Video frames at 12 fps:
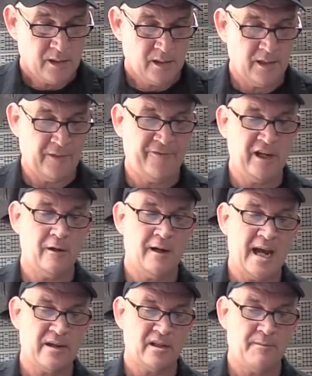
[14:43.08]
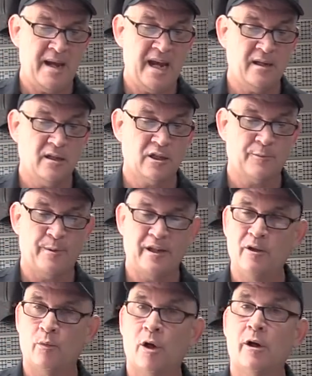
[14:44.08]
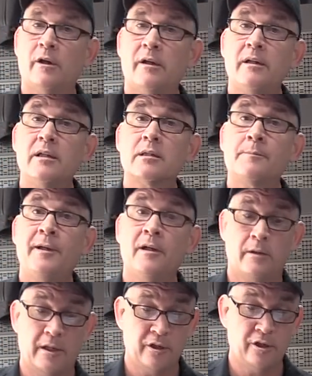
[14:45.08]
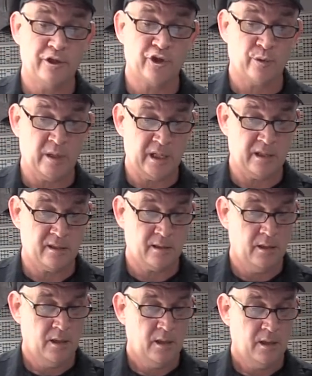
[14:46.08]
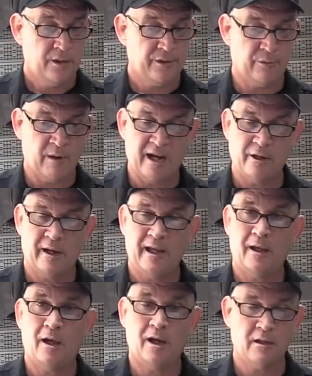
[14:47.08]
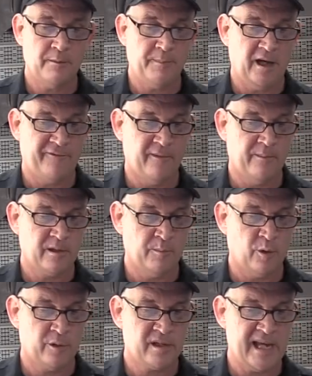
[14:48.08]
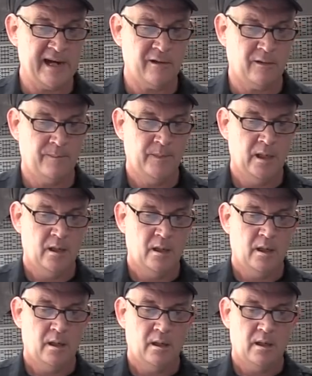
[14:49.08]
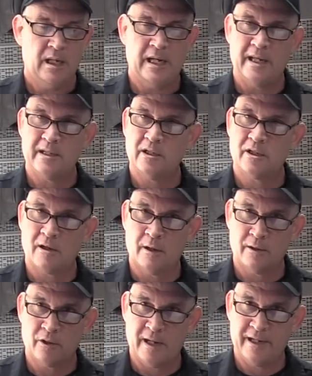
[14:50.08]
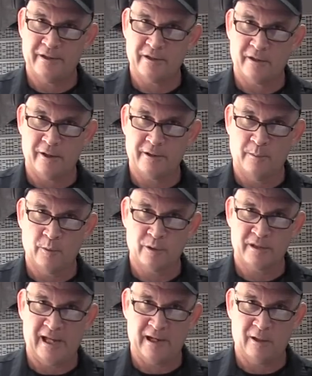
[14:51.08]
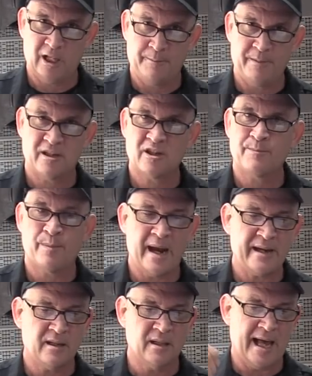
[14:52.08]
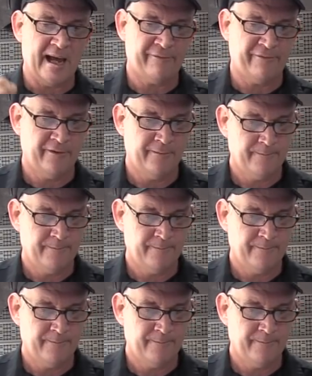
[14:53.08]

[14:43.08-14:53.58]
The figure asked the man to spread the word and disappeared into the trees. The rider hung the bell from his motorcycle, and as he tried to start the motorcycle up, it sprang to life.